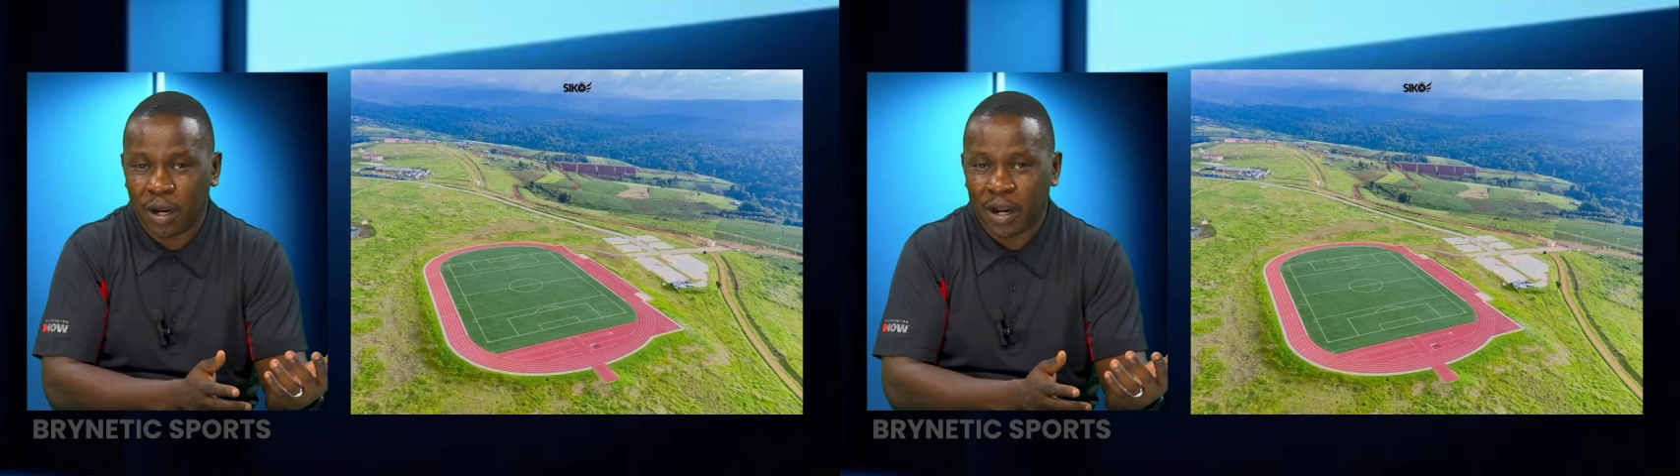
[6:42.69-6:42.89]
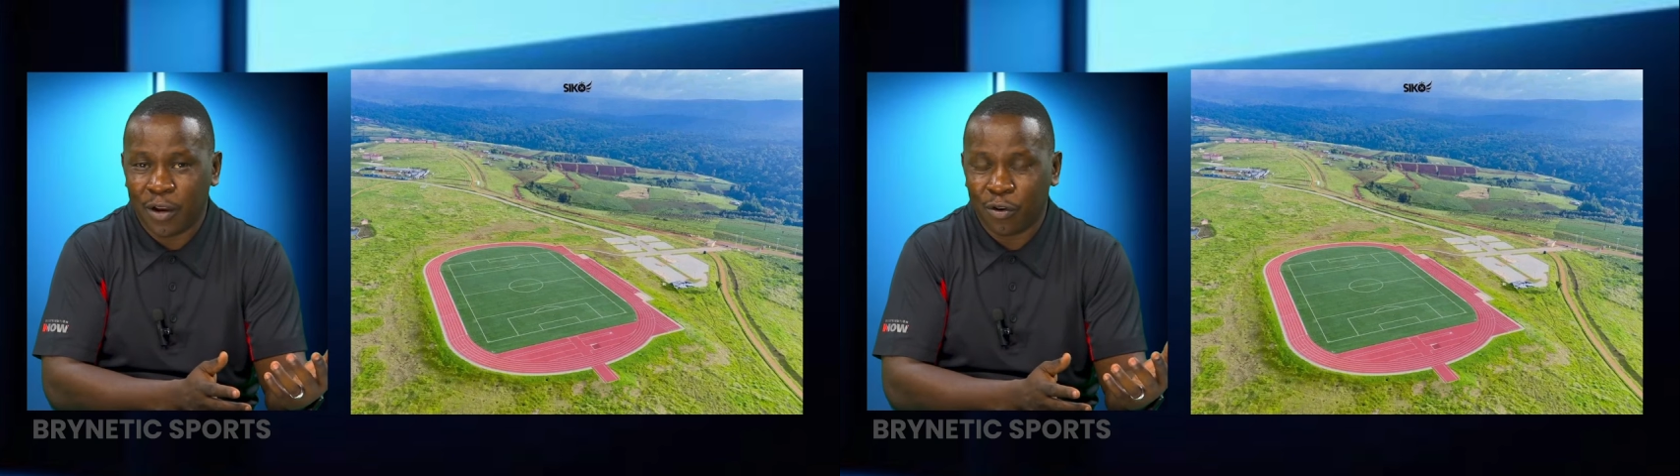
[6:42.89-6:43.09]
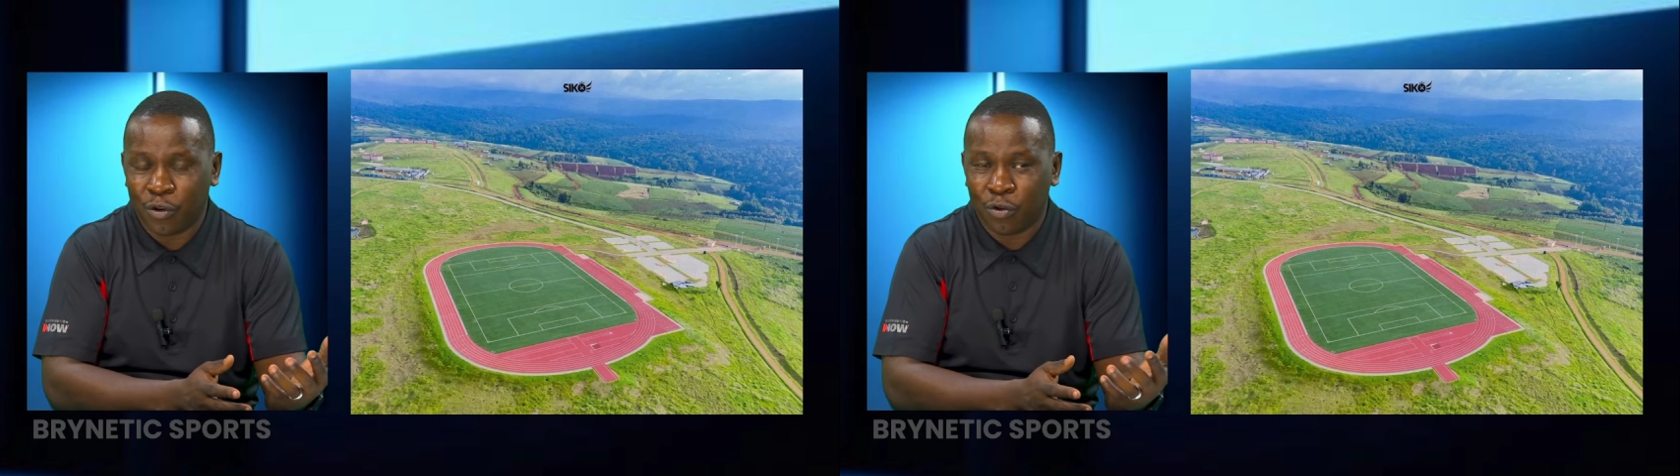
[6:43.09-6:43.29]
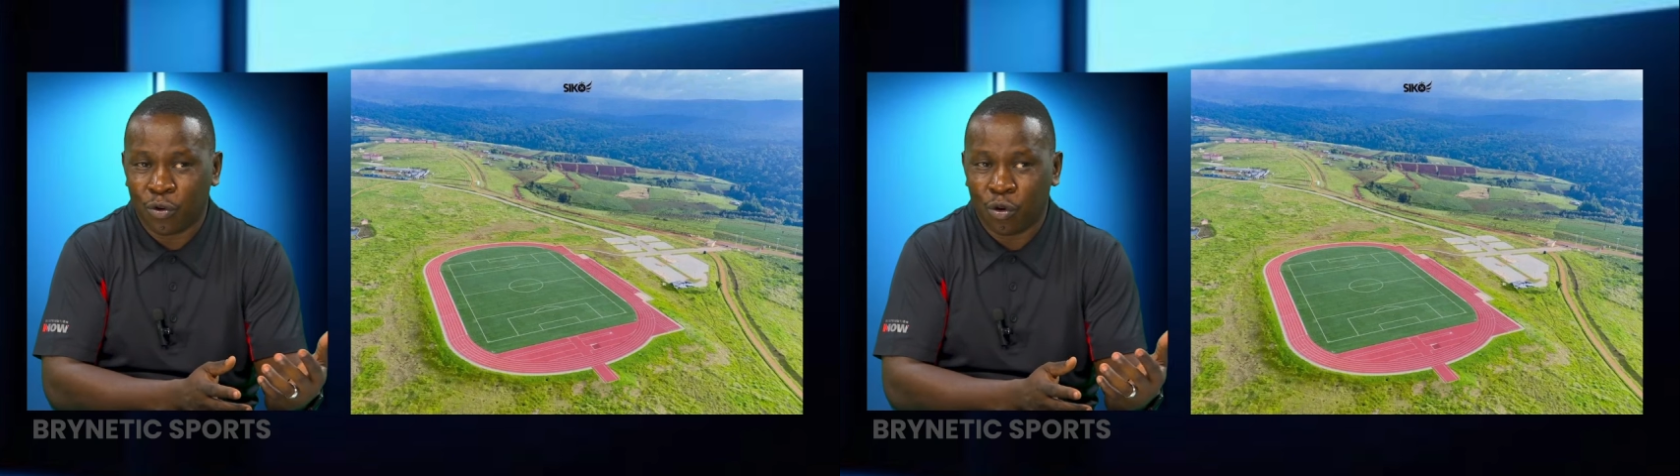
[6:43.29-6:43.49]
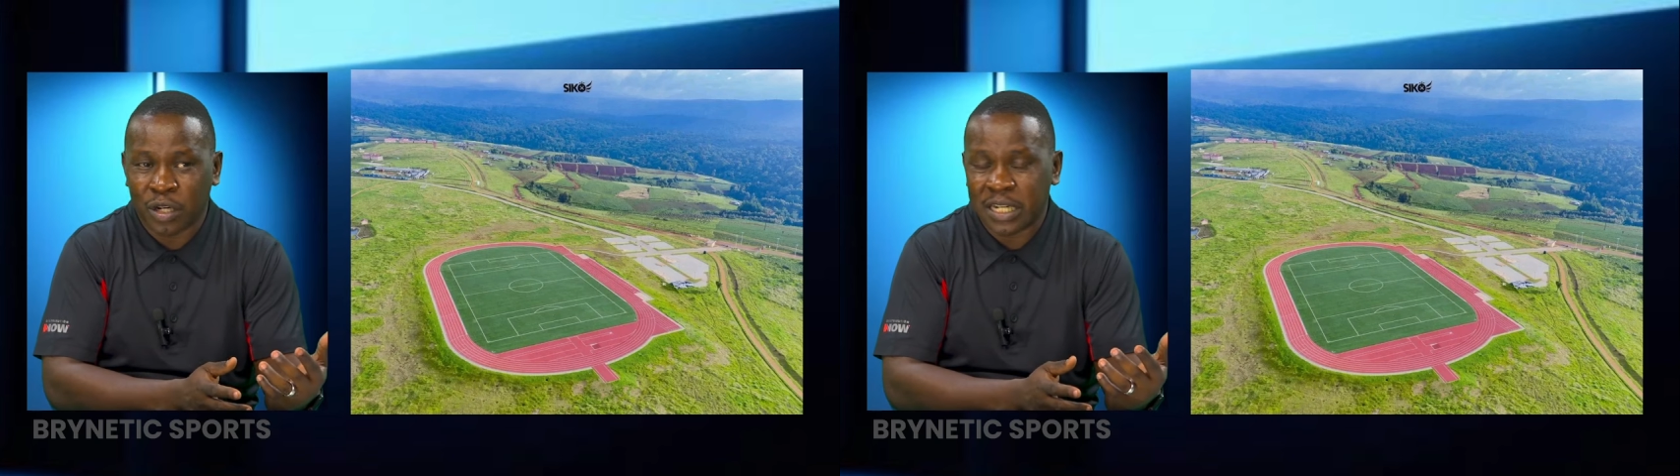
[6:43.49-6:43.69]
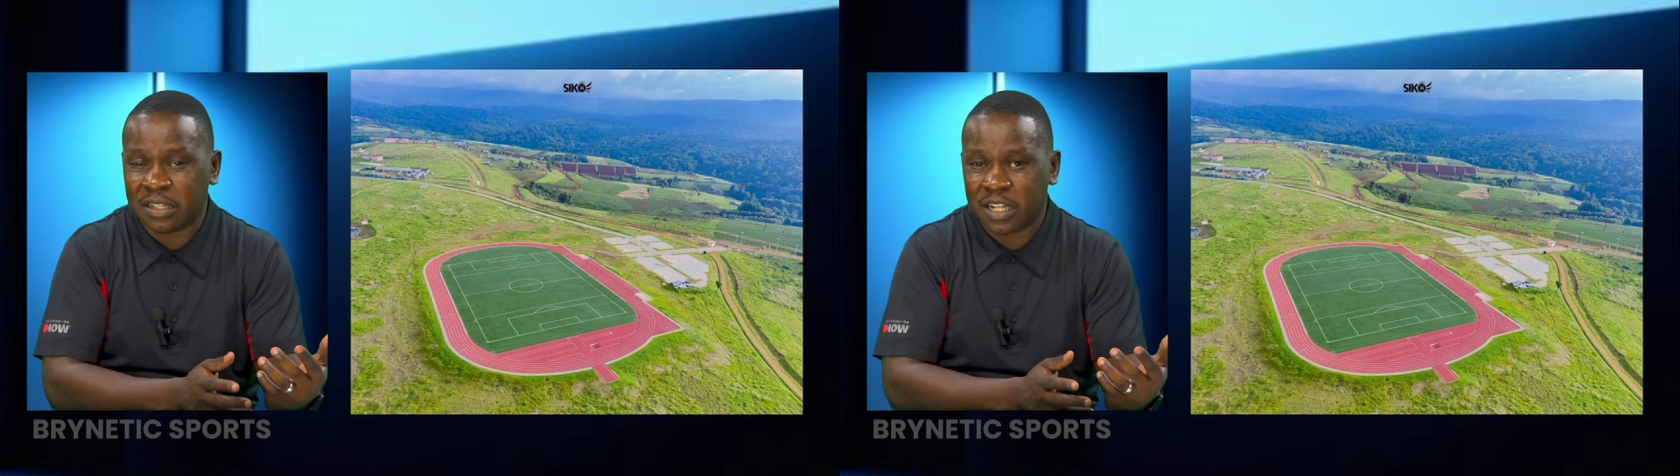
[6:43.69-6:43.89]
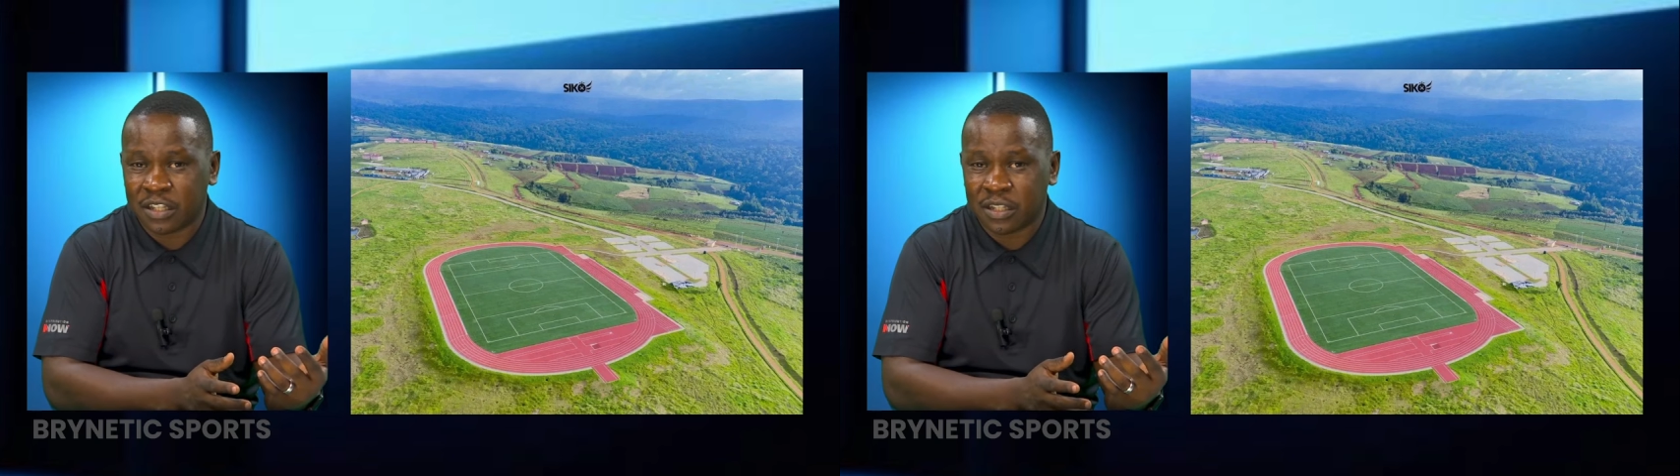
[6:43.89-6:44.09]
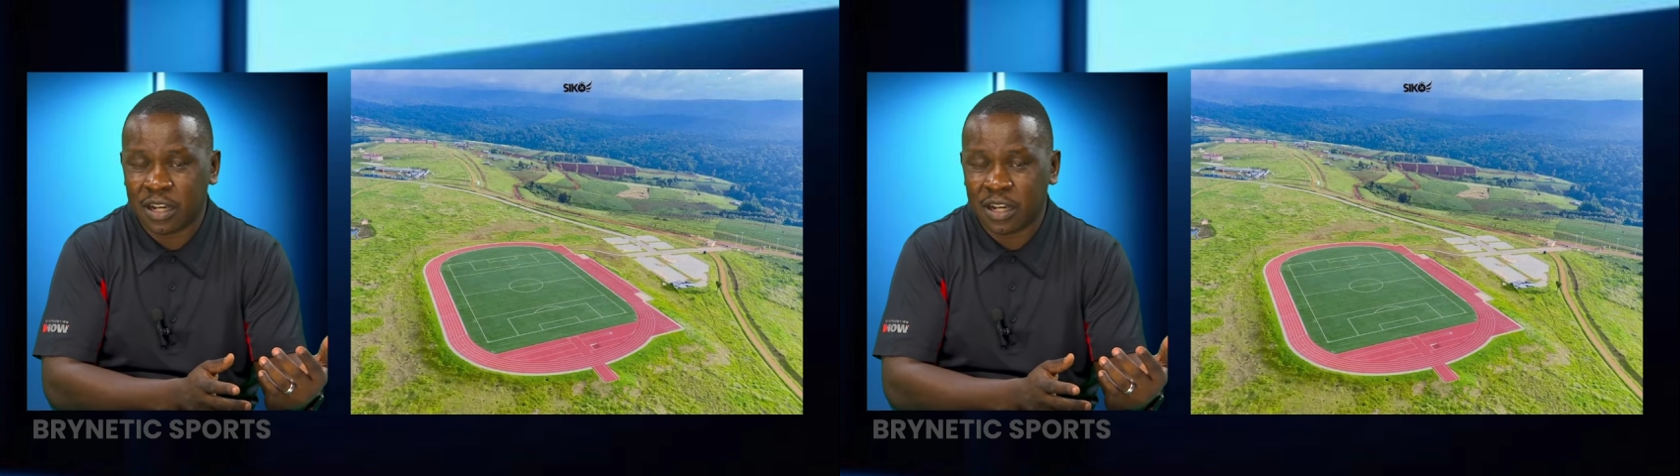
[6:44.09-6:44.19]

uh, you know long distance.